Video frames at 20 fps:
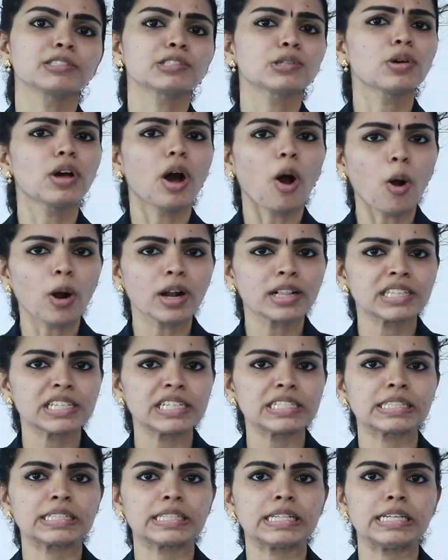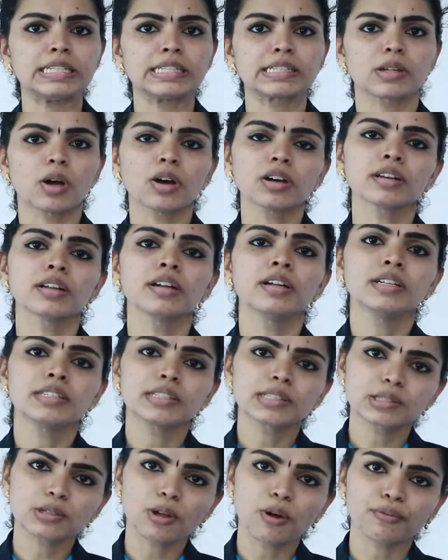So all these things are
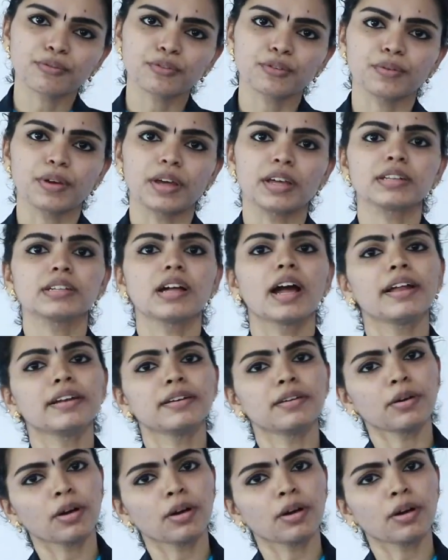software, and